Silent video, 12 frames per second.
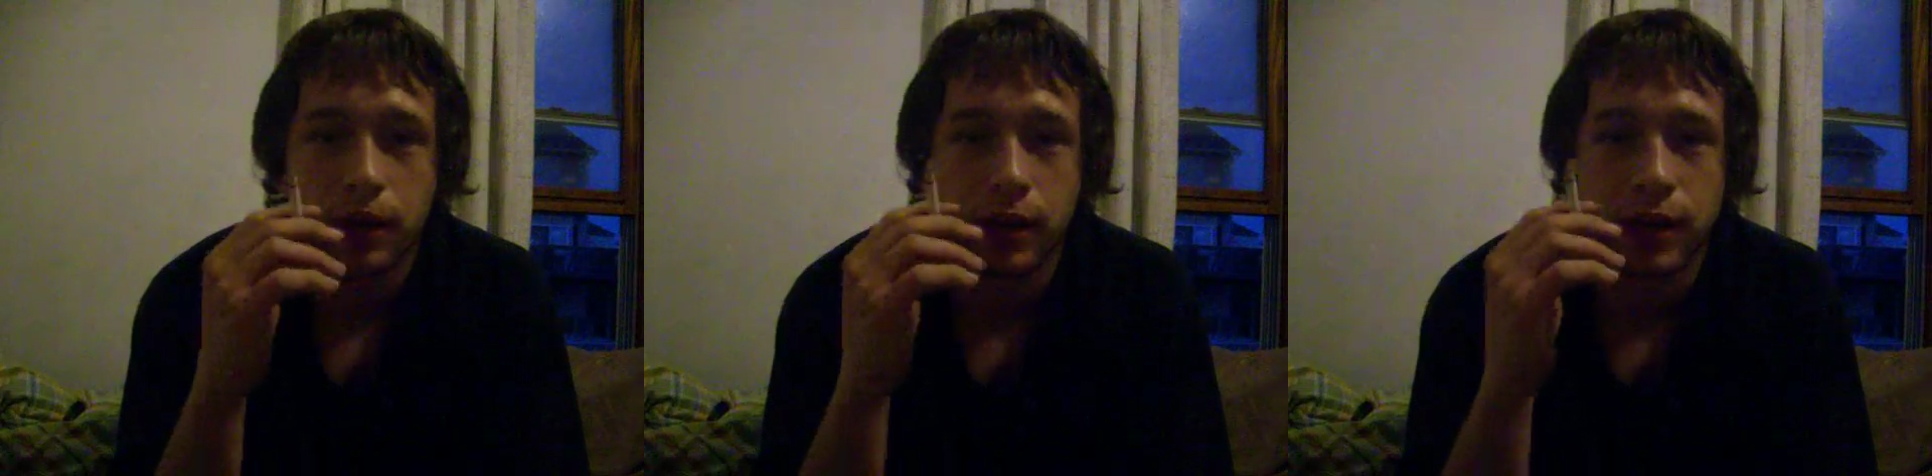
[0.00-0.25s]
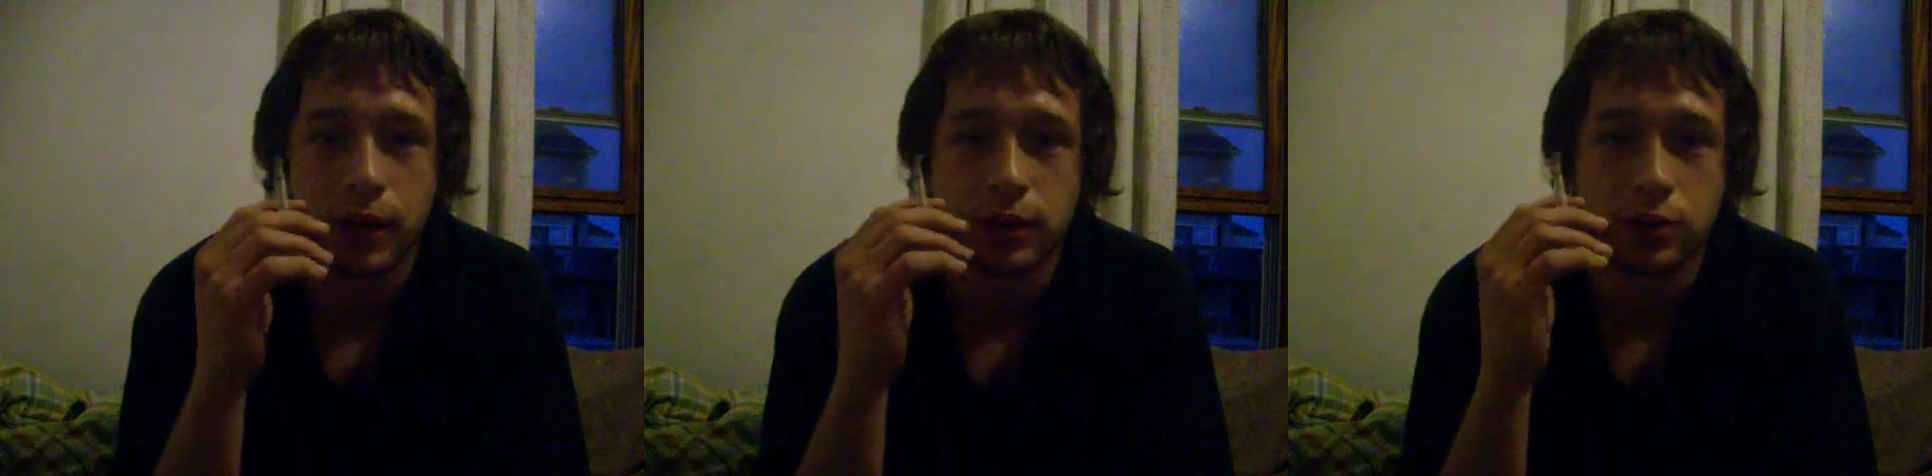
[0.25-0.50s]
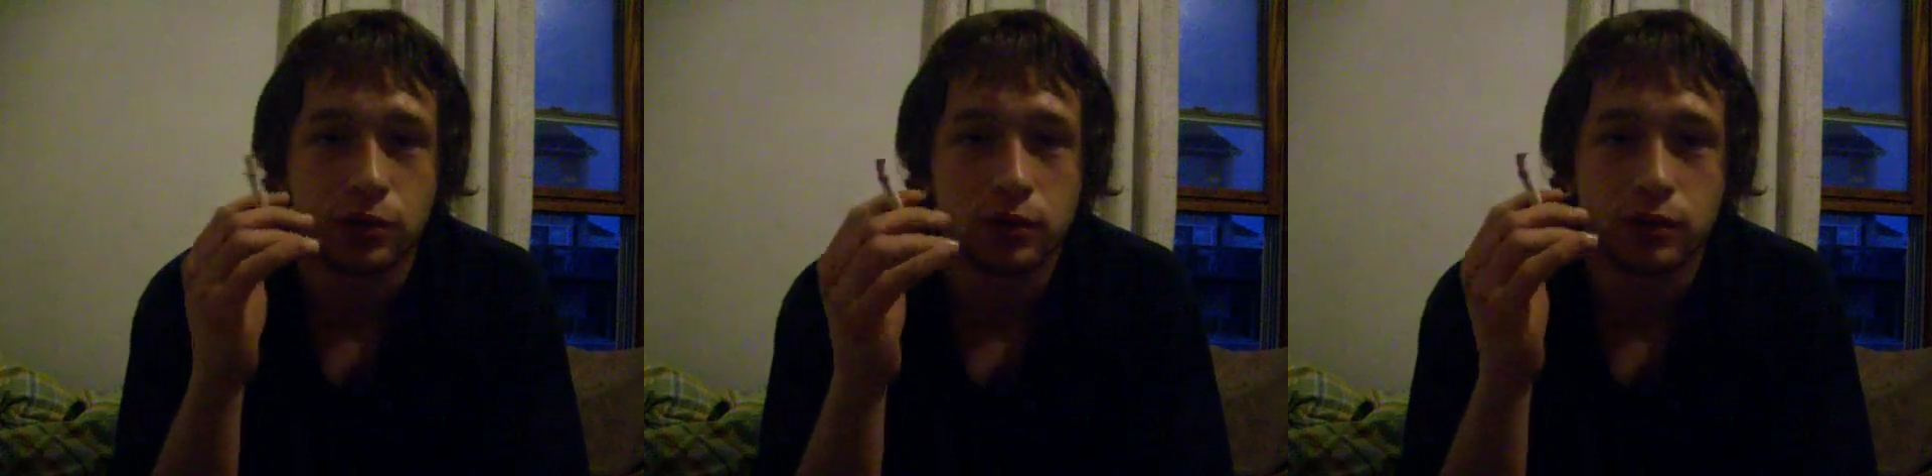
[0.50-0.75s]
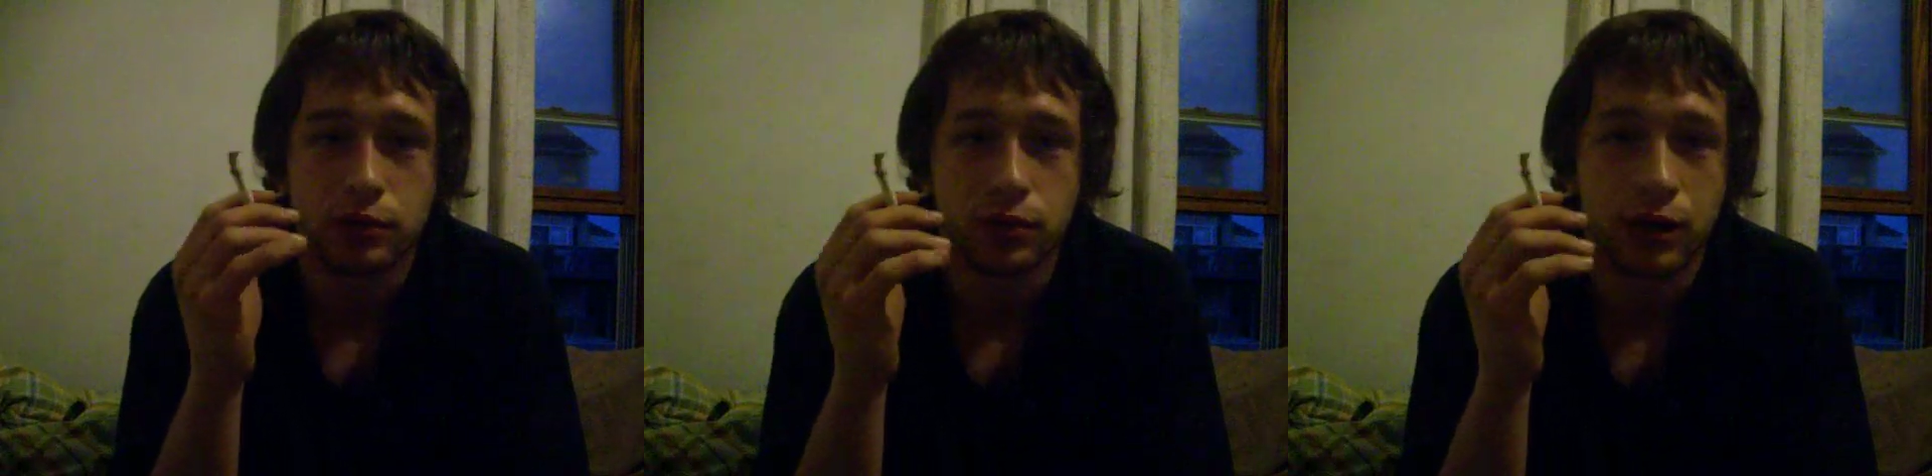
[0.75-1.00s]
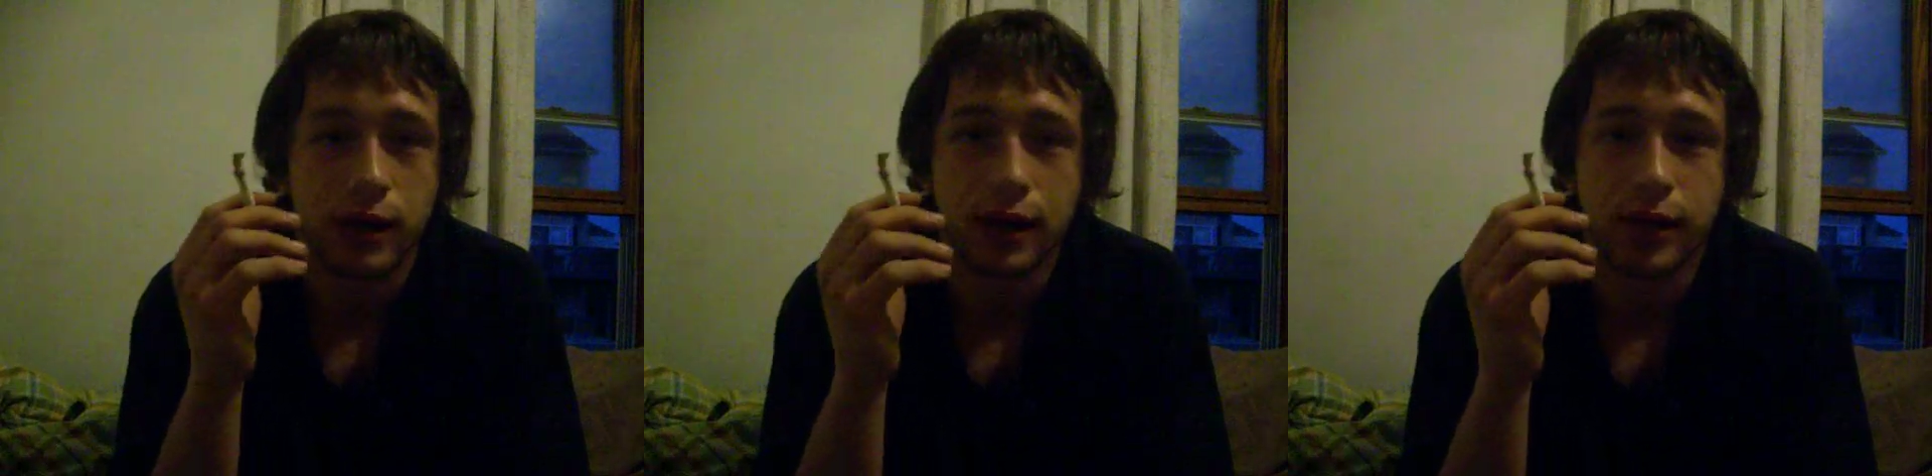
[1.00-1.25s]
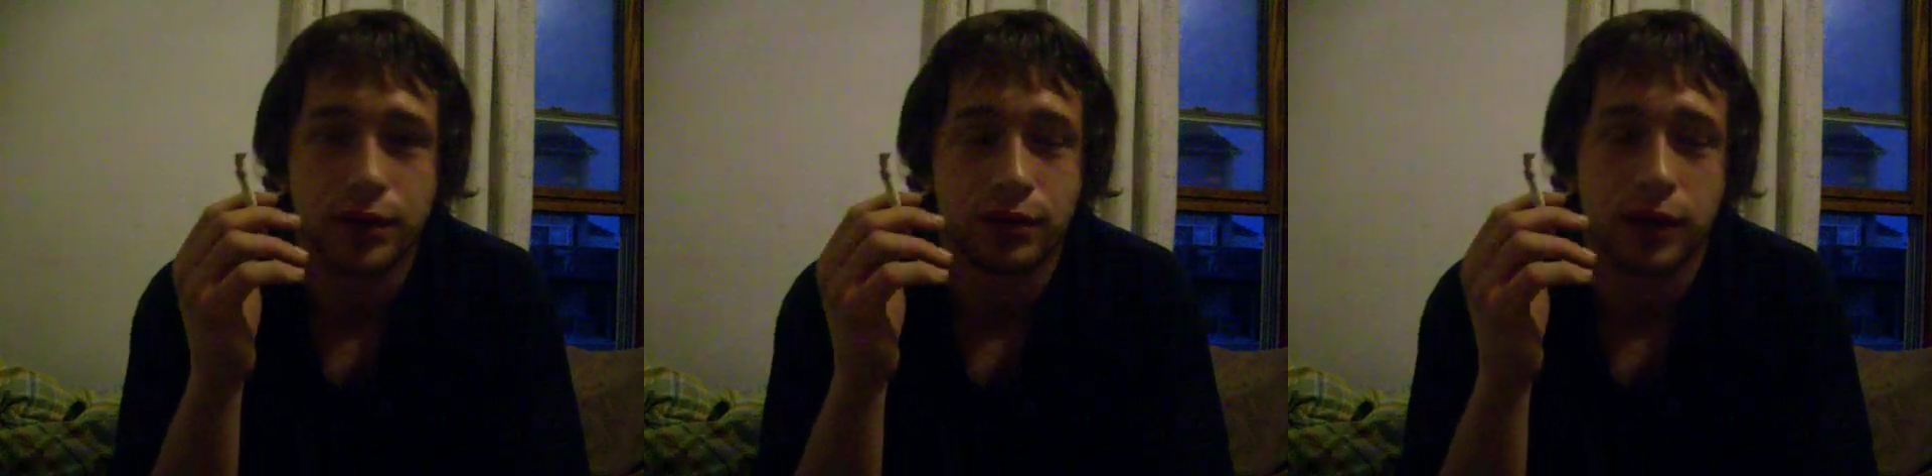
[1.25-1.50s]
And try
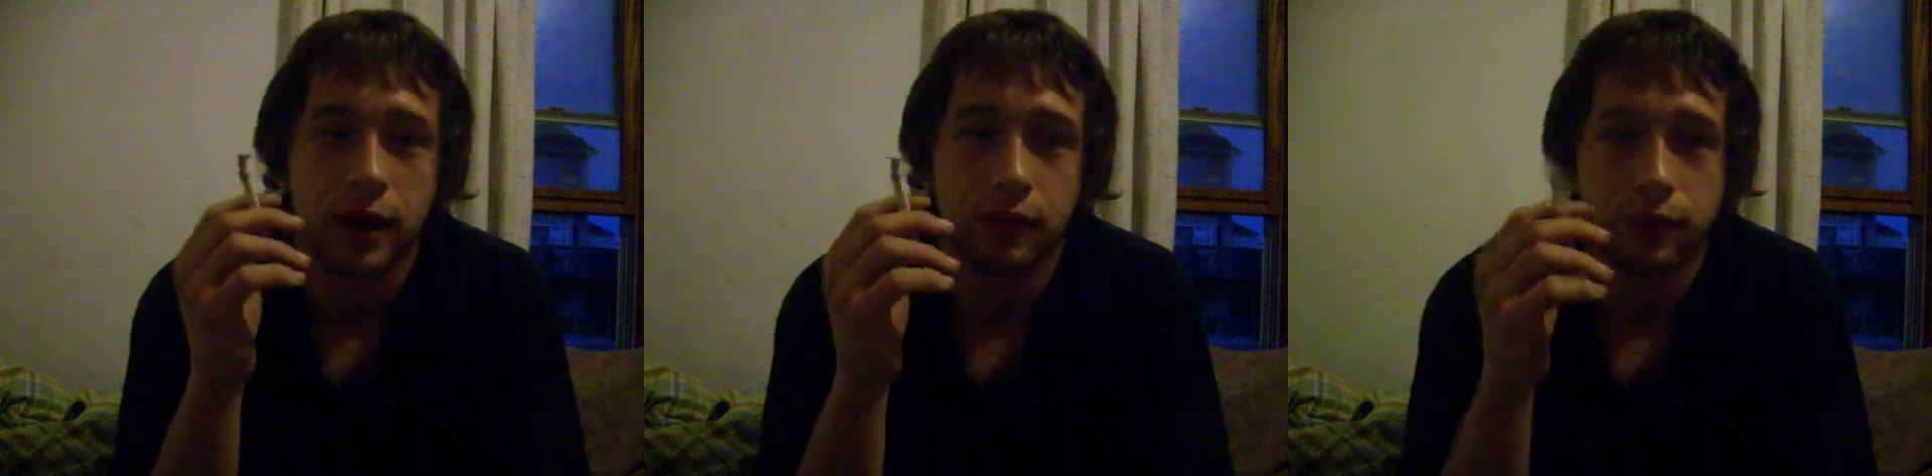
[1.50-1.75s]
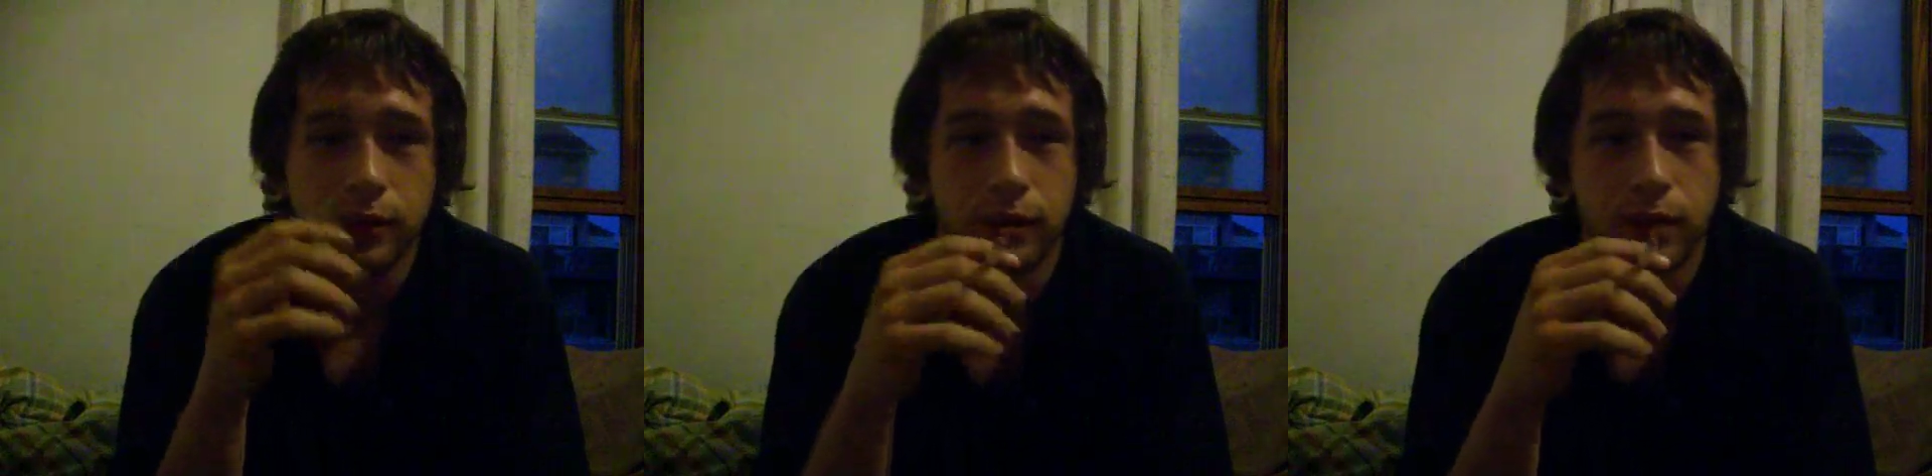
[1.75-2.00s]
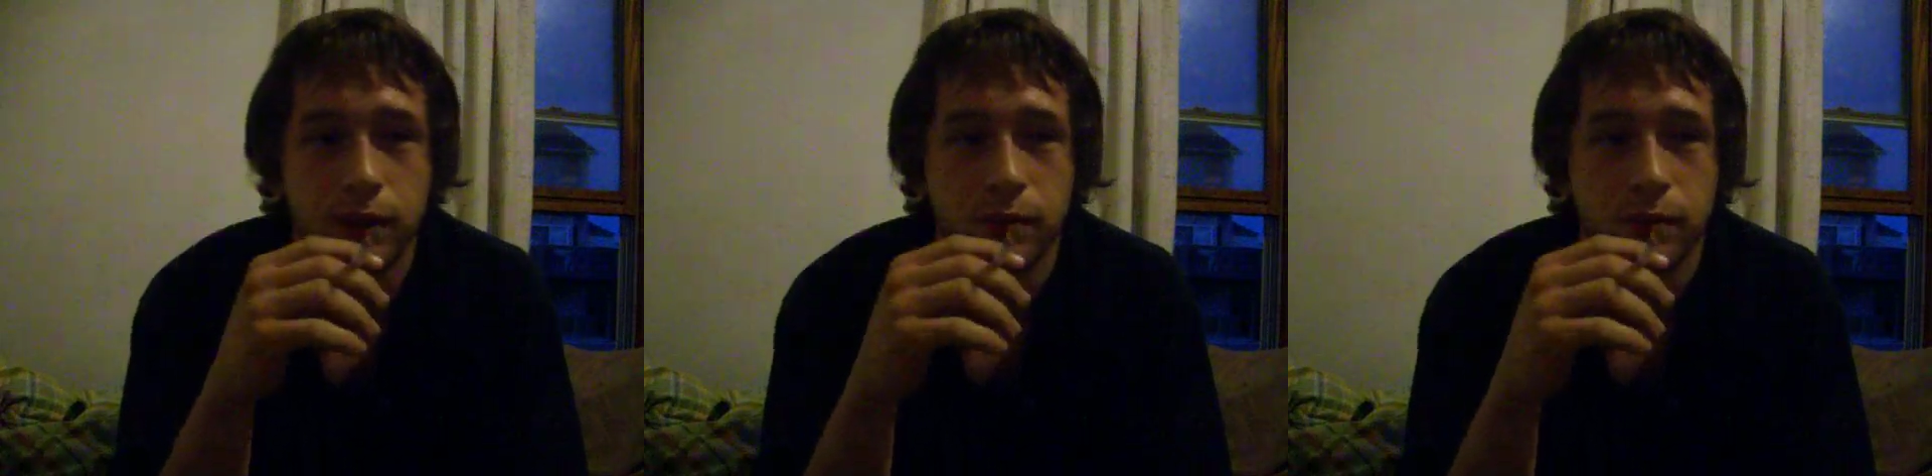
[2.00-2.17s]
not to laugh when they